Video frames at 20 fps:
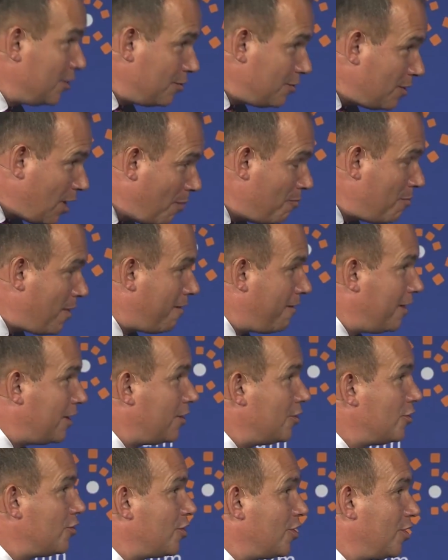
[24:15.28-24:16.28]

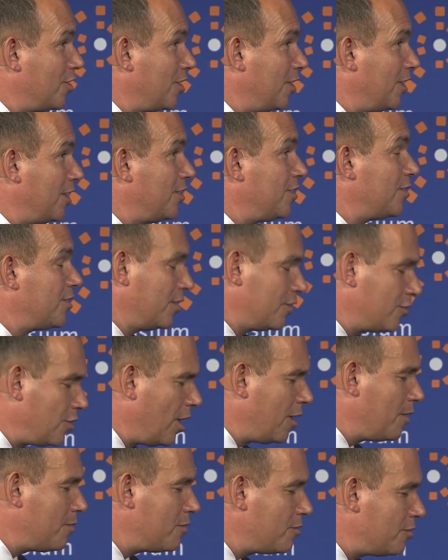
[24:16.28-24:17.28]
American journalists,
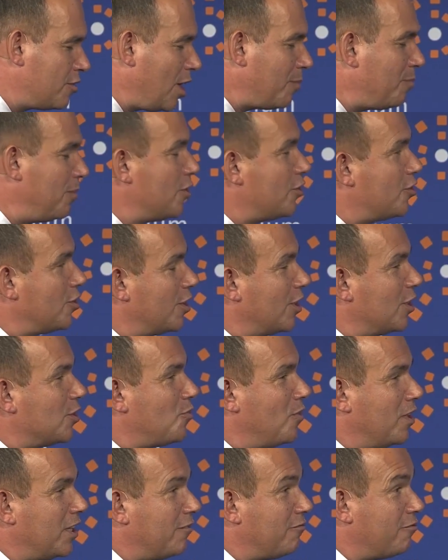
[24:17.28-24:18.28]
Japanese journalists
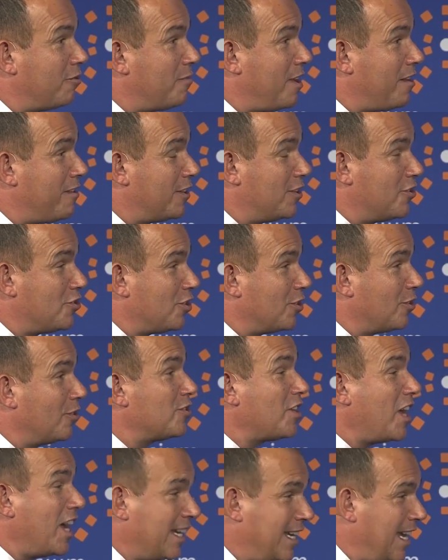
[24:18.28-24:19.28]
working for American
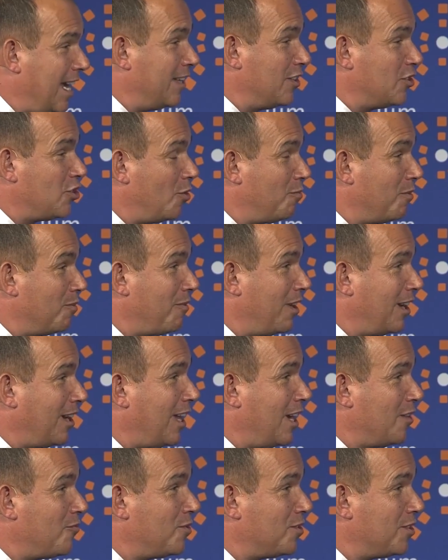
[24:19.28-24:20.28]
journals, again, told me my
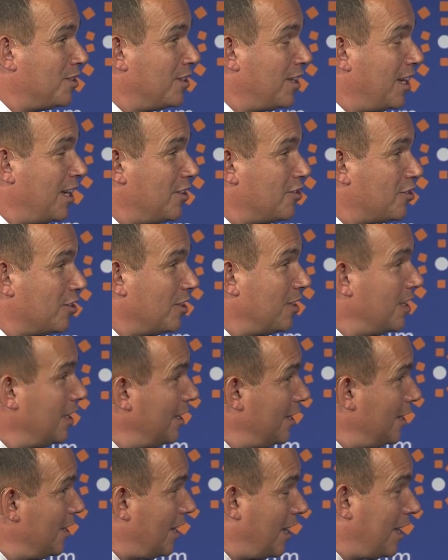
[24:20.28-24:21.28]
life was in danger.
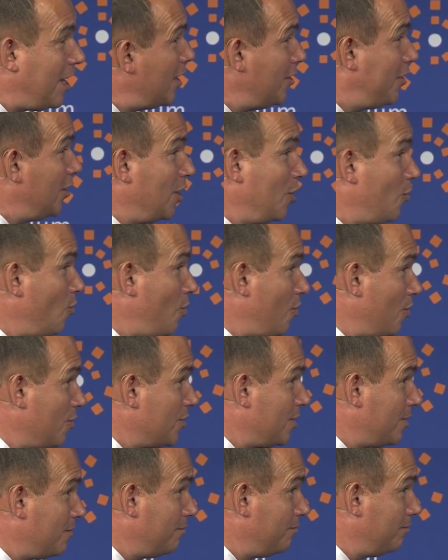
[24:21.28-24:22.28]
And I think it
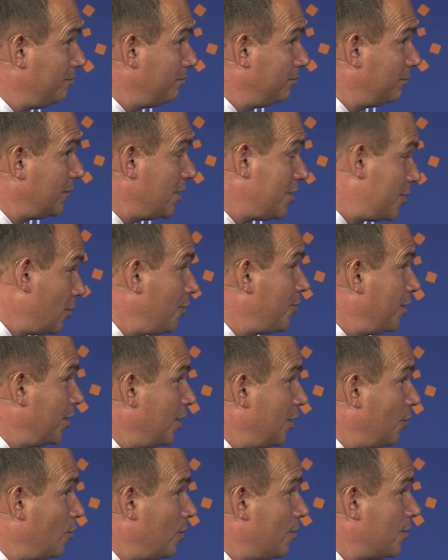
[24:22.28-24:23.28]
was. I still think
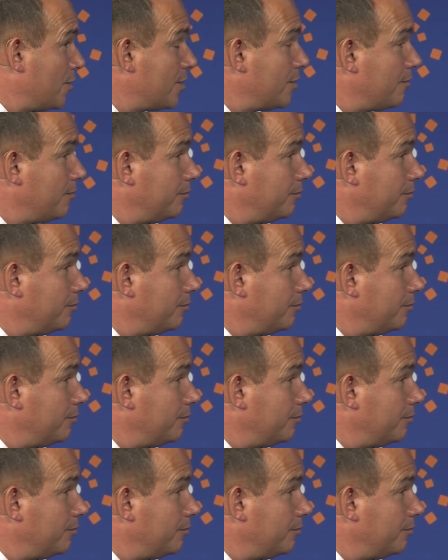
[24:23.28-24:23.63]
it was.